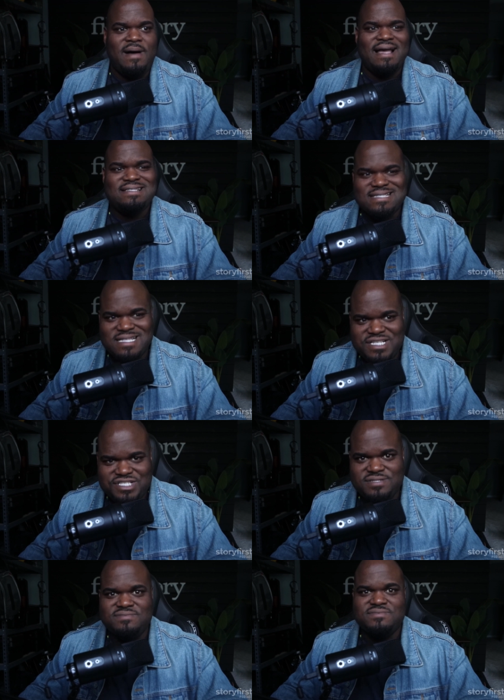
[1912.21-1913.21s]

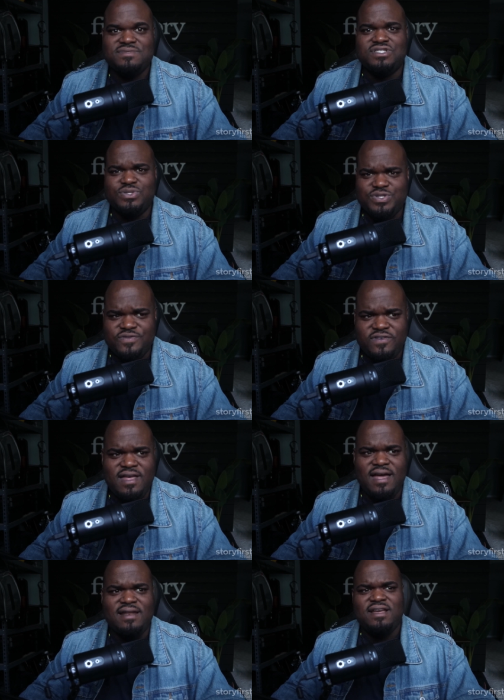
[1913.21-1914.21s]
Isolation solution for
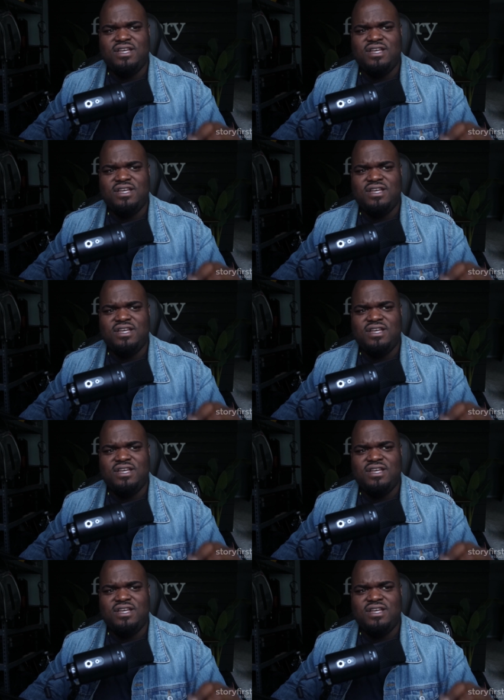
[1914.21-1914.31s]
that.